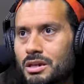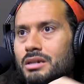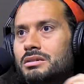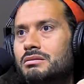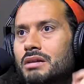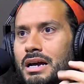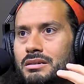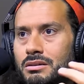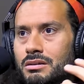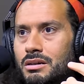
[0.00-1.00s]
He still
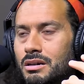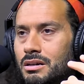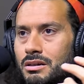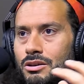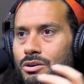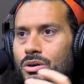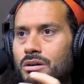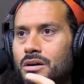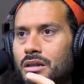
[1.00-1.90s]
has a you know a,